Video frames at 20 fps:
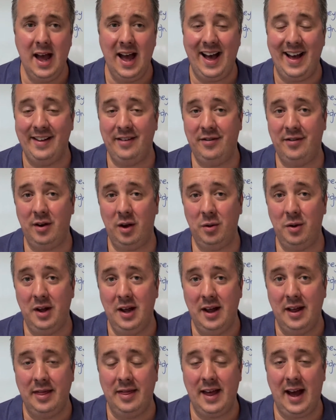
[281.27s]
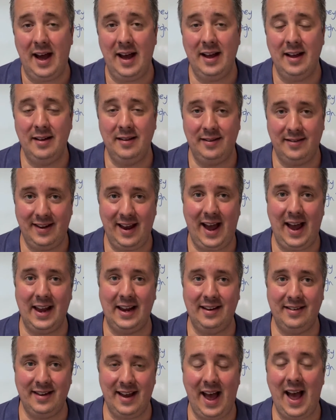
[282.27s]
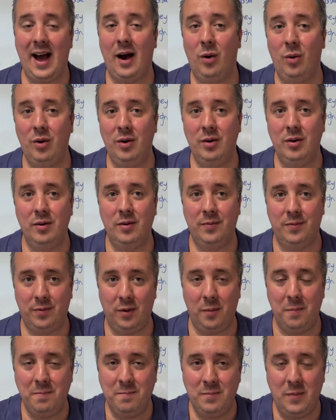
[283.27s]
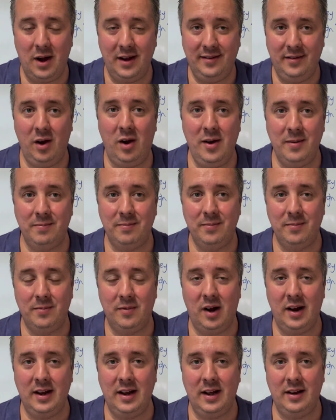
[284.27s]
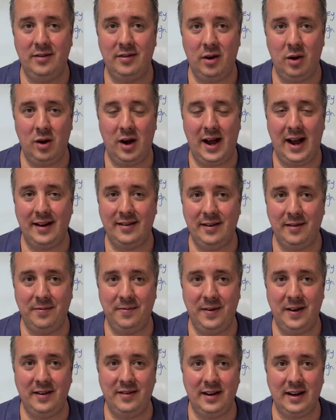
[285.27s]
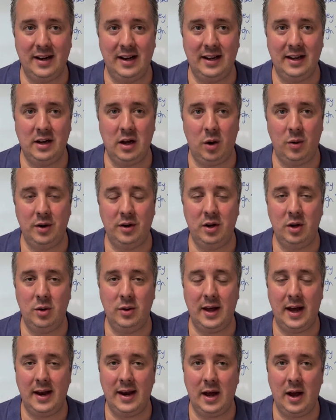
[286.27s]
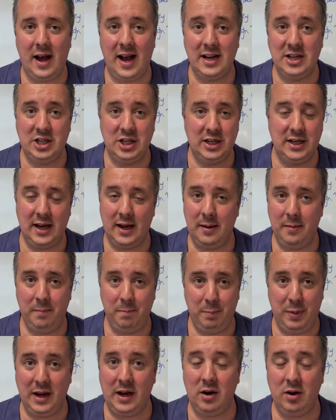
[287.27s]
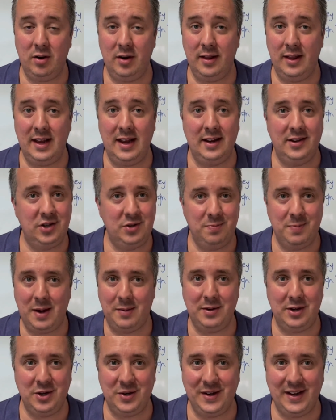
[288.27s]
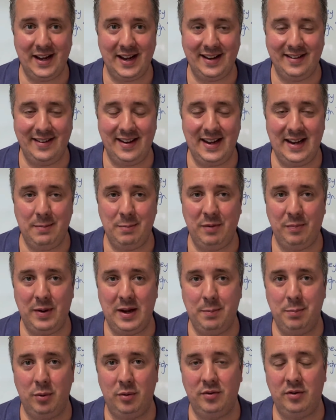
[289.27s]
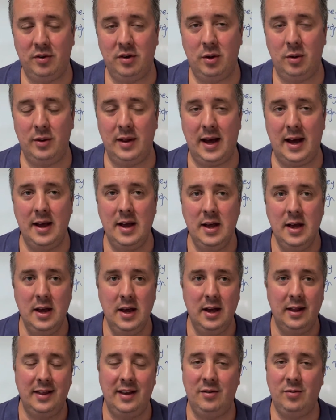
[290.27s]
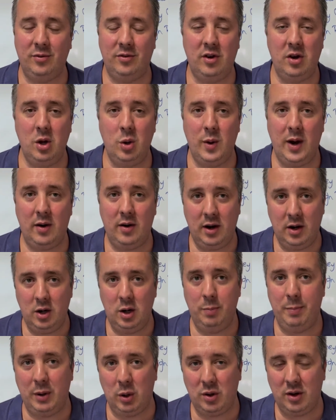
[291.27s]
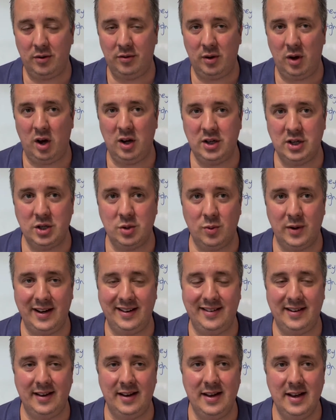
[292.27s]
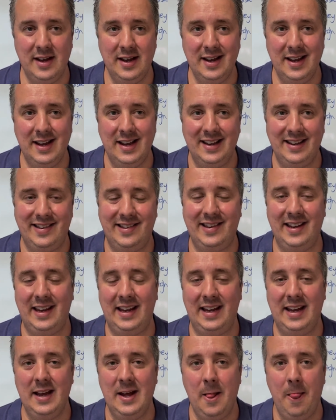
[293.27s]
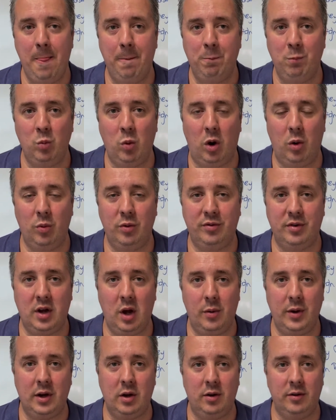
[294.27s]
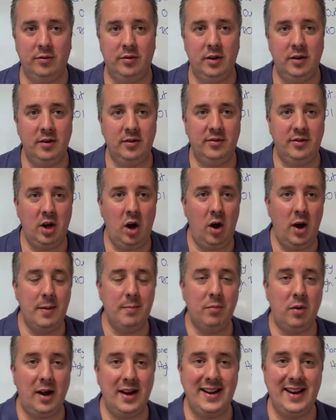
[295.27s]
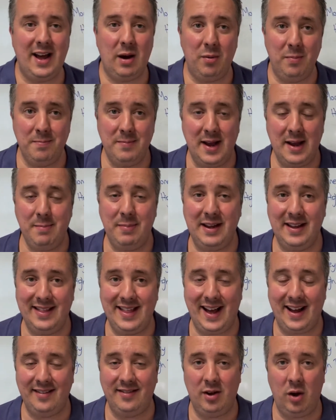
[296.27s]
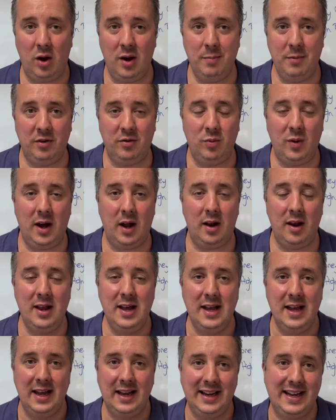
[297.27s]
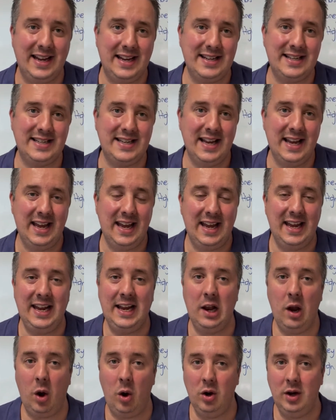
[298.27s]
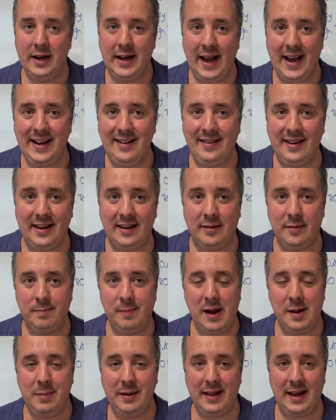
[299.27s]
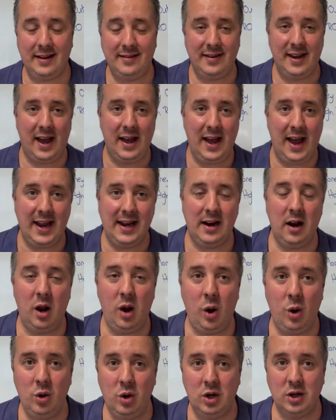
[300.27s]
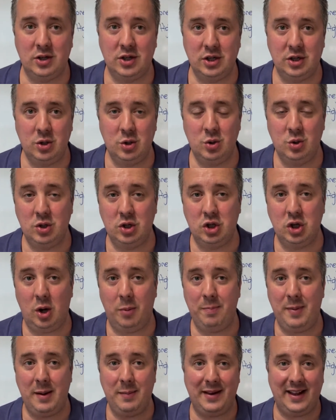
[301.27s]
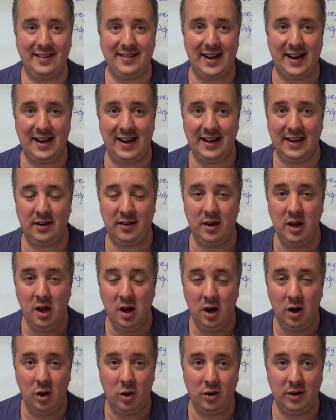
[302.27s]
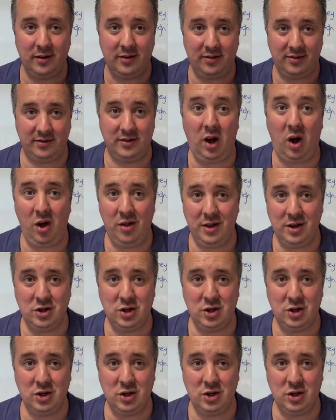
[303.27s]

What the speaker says: And so that takes out from my time, right? And so I had to physically go and do that. Now, as you get bigger at this, maybe you can get a team of people to do that. This was a new area, a new builder, so I just wanted to see what was going on. So there's time, right? Now, maybe that time as well gets elongated. Maybe they take longer to do the job. Maybe they take longer to start the